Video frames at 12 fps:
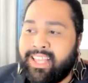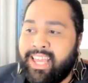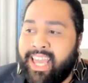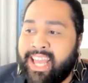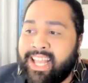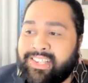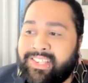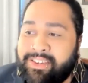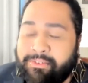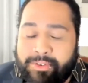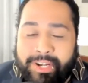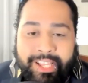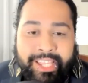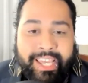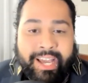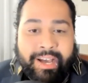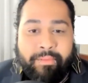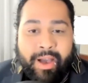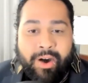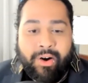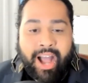and differently about